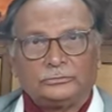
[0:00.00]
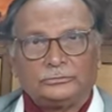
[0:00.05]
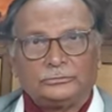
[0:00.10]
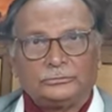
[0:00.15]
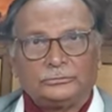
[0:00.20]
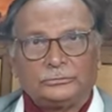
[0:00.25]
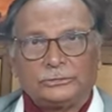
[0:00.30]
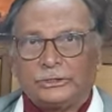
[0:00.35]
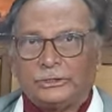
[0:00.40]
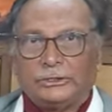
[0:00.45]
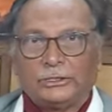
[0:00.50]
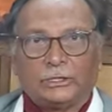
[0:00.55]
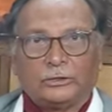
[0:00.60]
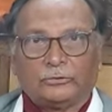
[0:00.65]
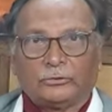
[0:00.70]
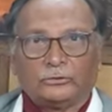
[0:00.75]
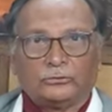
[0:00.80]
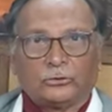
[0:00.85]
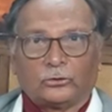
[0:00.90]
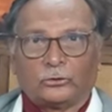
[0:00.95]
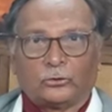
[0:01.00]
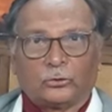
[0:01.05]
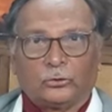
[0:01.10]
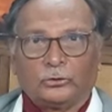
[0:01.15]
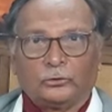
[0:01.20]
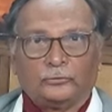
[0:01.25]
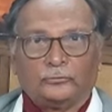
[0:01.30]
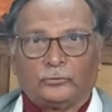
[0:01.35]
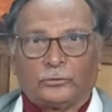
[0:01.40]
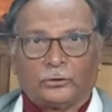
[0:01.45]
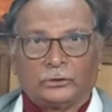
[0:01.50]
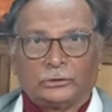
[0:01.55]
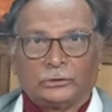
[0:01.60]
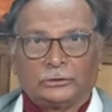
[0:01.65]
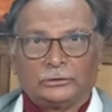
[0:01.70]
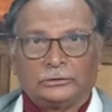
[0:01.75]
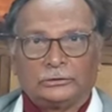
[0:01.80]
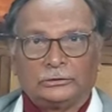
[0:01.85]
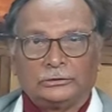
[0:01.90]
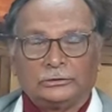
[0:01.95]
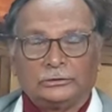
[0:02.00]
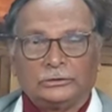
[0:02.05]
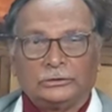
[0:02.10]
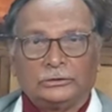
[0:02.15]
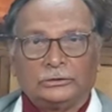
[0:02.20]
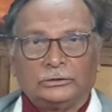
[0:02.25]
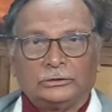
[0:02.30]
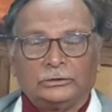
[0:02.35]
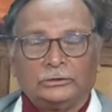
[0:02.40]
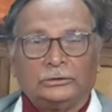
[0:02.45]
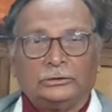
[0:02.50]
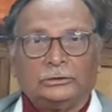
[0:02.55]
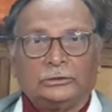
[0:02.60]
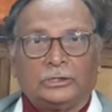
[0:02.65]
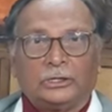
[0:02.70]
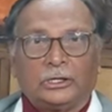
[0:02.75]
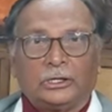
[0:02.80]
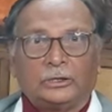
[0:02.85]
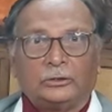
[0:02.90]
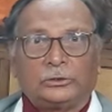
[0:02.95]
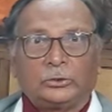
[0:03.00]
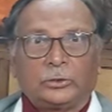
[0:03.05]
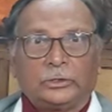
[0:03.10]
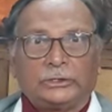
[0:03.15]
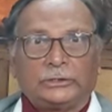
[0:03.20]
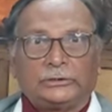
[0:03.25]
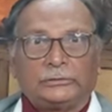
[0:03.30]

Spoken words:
India was not going to fall to it.